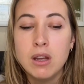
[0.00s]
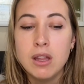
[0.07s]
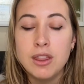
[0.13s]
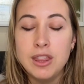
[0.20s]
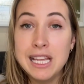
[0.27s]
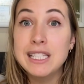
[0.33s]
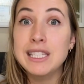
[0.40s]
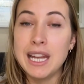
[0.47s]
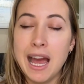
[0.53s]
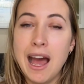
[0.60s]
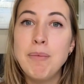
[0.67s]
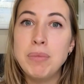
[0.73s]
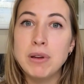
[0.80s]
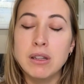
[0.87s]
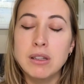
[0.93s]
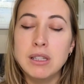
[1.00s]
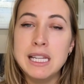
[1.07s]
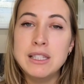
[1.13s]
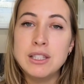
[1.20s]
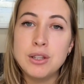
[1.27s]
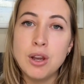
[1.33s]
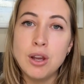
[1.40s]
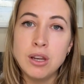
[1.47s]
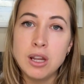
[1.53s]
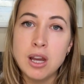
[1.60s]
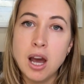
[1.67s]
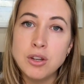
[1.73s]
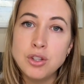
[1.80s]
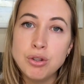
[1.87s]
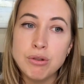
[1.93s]
things that happen in certain
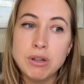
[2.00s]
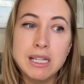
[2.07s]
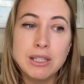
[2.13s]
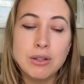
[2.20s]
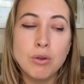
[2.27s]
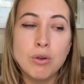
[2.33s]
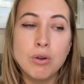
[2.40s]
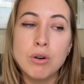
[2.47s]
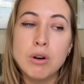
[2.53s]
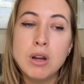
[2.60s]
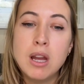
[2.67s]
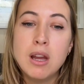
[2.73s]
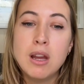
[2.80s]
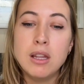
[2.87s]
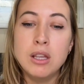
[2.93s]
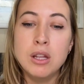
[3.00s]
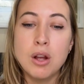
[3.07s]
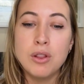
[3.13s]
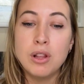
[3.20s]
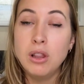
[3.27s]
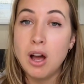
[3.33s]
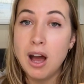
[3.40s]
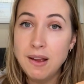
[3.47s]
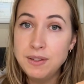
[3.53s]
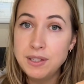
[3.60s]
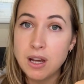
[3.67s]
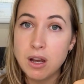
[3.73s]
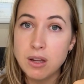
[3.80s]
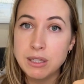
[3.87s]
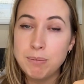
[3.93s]
countries, or the
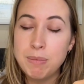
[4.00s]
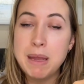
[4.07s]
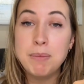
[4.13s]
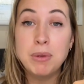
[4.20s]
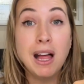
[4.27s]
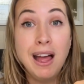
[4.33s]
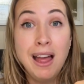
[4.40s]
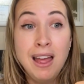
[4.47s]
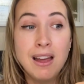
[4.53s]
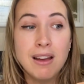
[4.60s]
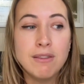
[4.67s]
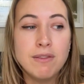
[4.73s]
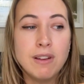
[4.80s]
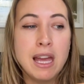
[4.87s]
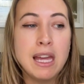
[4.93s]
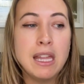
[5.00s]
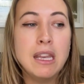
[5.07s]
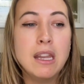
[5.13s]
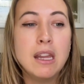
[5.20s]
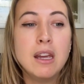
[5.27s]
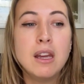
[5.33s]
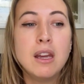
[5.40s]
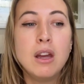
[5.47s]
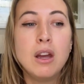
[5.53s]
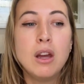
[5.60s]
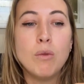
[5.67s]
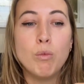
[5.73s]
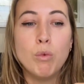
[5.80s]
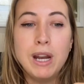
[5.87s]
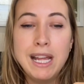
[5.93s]
lifestyles that people have. And
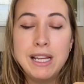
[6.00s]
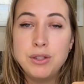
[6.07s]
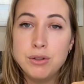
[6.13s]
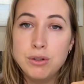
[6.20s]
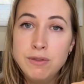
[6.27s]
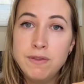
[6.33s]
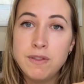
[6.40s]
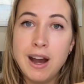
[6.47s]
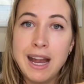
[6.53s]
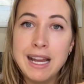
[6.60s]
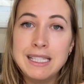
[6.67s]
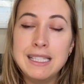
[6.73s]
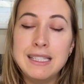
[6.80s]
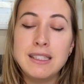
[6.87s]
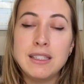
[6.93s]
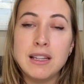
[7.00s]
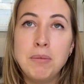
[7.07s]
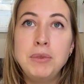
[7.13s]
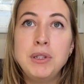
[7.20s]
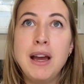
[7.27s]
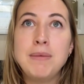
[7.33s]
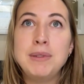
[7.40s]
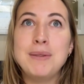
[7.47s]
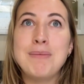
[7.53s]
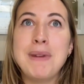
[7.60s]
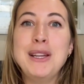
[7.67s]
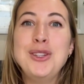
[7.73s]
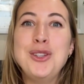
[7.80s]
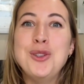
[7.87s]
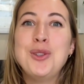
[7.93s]
what I do find is sometimes it
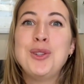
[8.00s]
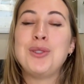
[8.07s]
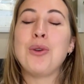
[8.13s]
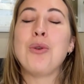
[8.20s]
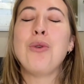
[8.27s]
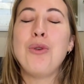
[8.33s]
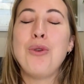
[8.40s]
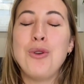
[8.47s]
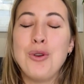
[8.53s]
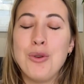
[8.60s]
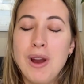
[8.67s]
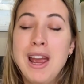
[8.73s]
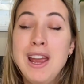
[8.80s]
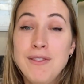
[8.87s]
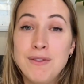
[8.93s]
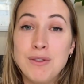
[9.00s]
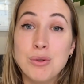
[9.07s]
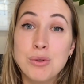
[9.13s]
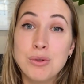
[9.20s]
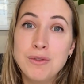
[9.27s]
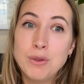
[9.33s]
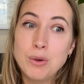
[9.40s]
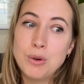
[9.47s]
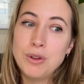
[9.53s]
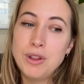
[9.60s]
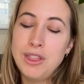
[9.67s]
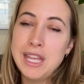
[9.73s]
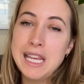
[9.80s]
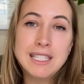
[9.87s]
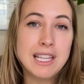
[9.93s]
makes you so grateful for the
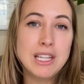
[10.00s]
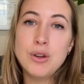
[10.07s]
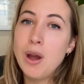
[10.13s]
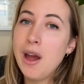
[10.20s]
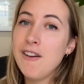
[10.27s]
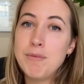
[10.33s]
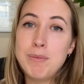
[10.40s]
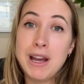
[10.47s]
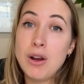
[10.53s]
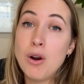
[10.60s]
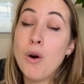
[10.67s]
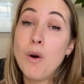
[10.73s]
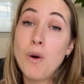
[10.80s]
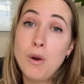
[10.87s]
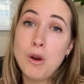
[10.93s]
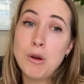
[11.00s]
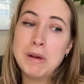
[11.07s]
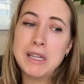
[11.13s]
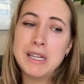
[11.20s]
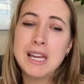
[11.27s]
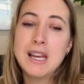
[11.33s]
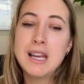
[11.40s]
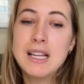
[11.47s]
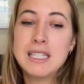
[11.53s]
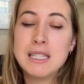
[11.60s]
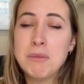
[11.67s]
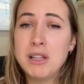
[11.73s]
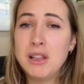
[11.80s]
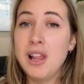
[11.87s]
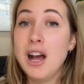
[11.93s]
things that you have back home and some
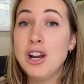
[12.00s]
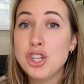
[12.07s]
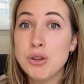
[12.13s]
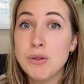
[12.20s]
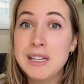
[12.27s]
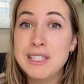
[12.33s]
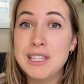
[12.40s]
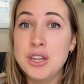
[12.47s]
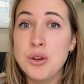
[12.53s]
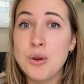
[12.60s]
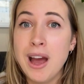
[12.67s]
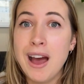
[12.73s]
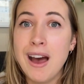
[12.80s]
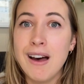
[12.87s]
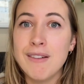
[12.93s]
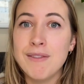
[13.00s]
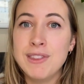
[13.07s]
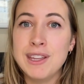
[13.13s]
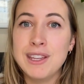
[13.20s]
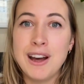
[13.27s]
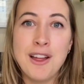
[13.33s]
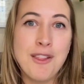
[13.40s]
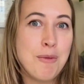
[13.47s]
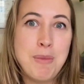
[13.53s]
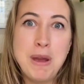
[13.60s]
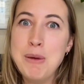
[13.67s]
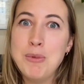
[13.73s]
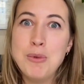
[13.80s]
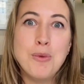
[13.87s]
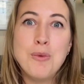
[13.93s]
of the luxuries that you have that other
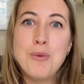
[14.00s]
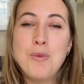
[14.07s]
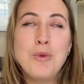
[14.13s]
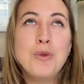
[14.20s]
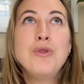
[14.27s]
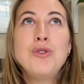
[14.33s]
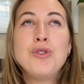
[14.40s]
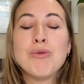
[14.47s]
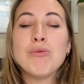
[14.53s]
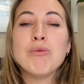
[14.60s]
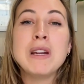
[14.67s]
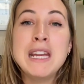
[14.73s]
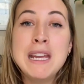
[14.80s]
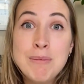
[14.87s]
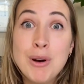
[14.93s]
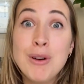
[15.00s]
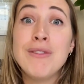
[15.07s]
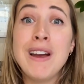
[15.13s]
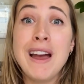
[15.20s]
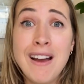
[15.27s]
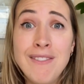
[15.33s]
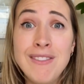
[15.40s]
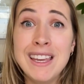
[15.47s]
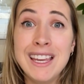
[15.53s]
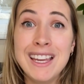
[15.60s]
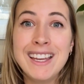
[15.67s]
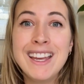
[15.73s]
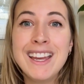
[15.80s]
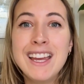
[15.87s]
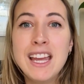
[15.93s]
people would dream of
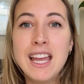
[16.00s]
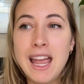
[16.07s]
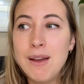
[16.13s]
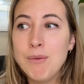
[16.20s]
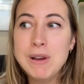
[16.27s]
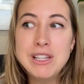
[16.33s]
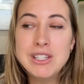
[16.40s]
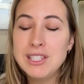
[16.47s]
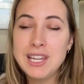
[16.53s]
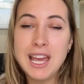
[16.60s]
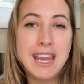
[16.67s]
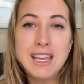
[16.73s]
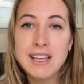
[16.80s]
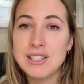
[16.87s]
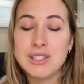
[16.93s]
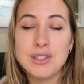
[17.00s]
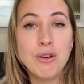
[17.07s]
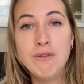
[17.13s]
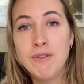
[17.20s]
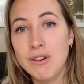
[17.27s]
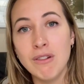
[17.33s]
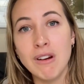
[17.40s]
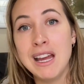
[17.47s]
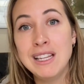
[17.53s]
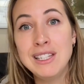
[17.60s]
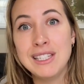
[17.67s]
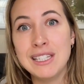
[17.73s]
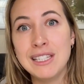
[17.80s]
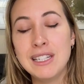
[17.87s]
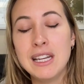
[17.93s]
having, and we just take it so for
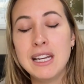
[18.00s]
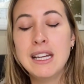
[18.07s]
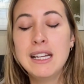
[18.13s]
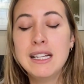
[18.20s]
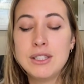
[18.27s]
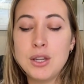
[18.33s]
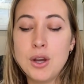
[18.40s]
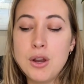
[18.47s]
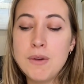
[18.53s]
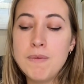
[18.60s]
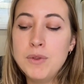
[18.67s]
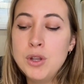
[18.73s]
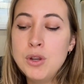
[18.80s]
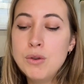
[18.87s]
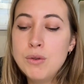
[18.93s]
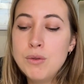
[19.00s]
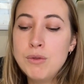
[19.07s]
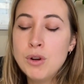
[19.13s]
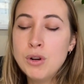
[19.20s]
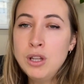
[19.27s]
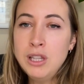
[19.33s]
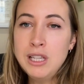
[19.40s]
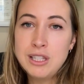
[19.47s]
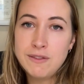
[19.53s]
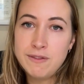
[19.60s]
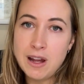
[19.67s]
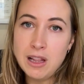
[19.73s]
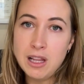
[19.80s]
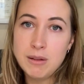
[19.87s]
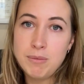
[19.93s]
granted. So you not only
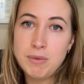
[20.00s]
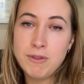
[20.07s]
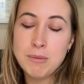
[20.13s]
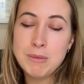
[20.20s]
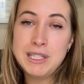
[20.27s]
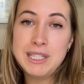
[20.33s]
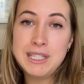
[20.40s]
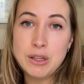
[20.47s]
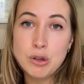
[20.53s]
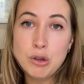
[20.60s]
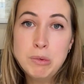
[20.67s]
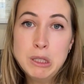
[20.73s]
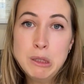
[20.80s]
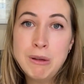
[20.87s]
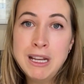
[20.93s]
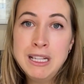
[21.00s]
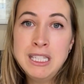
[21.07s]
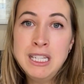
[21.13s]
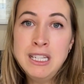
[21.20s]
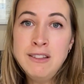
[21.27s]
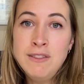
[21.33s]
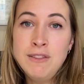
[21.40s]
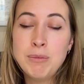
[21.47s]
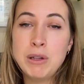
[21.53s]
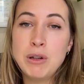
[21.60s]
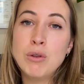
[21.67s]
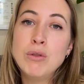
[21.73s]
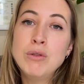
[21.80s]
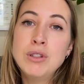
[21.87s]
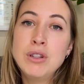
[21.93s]
develop from a skill perspective, but
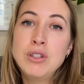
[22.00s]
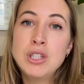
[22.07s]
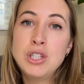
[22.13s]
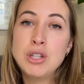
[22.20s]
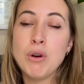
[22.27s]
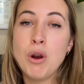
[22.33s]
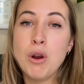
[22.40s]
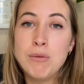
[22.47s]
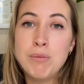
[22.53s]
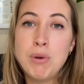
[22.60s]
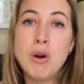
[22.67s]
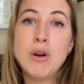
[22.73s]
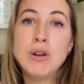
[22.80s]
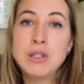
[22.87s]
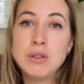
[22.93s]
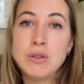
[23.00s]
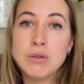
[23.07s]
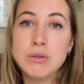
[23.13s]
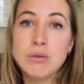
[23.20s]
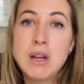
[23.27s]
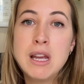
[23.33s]
also just your own personal